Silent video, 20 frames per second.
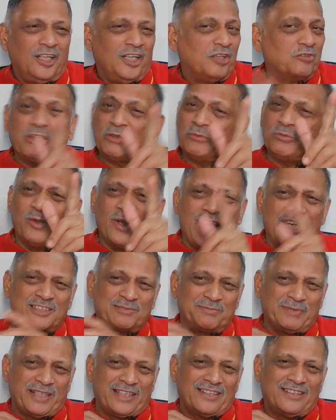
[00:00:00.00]
One more
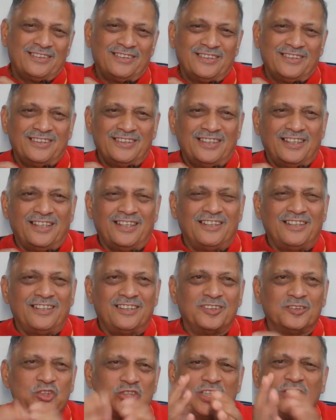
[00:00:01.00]
aspect,
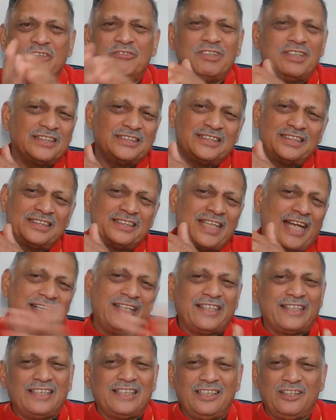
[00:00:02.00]
silver doesn't
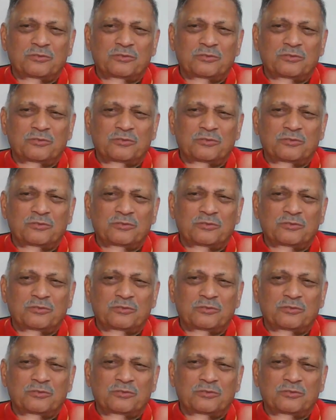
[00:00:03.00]
directly,